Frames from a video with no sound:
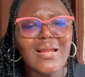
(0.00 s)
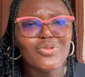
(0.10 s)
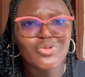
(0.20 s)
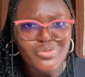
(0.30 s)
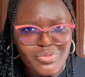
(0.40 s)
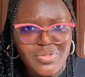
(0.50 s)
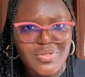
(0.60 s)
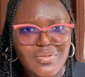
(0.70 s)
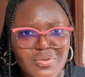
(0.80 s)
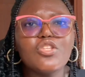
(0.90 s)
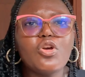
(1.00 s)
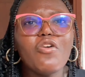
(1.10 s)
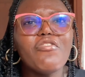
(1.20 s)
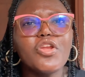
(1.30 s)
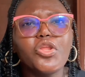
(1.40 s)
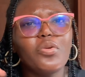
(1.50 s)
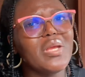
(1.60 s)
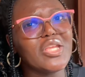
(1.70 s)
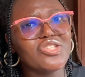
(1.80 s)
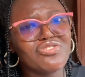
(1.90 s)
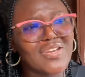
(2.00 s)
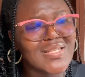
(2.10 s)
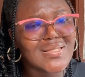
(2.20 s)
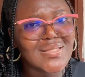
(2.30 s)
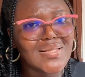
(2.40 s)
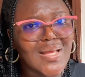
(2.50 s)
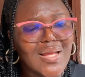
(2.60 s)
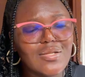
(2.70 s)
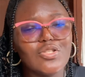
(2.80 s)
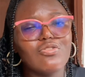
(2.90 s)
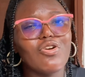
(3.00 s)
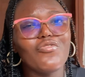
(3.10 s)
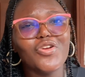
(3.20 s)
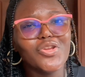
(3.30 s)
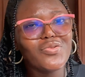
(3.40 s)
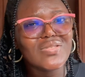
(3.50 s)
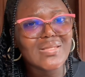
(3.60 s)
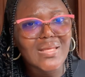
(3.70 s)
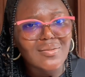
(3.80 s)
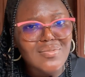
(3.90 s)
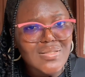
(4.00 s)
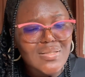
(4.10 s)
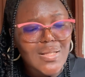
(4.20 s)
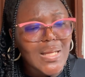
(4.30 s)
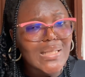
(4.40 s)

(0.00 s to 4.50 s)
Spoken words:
That is growth. Discovering new interests, discovering new skills.